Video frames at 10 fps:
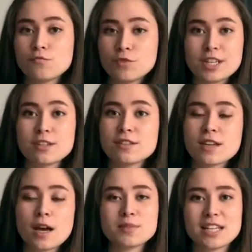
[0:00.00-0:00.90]
readers
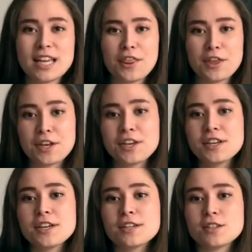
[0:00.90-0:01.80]
come together
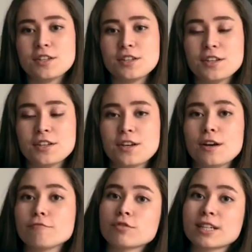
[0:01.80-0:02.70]
to
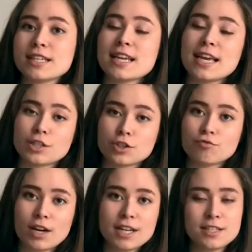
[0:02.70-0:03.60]
read Asian
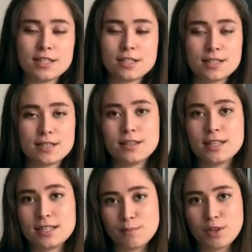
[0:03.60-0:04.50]
writers
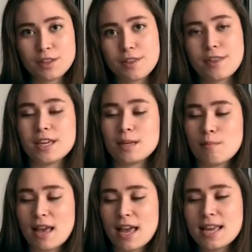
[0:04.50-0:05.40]
this month in
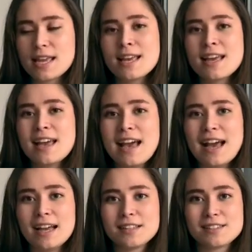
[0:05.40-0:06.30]
May
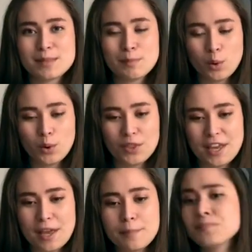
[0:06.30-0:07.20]
and support
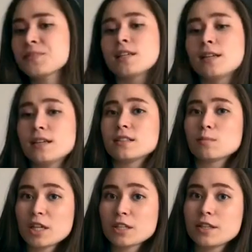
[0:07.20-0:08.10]
them.
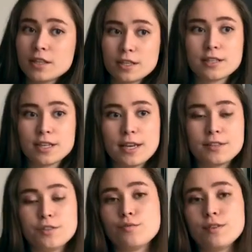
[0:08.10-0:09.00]
Especially this year,
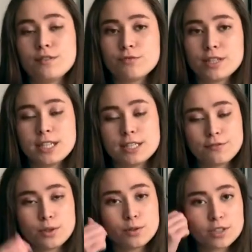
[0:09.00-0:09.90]
it's a re- really
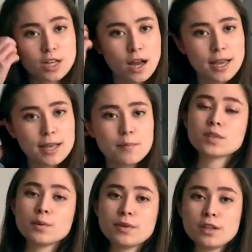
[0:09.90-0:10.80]
difficult time
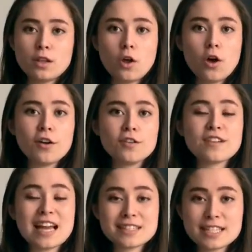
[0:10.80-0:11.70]
with a lot of
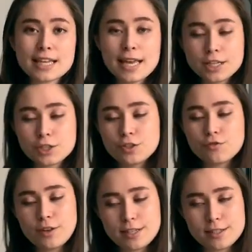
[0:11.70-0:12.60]
anti
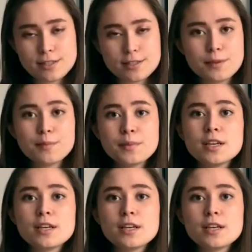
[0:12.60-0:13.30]
Asian racism.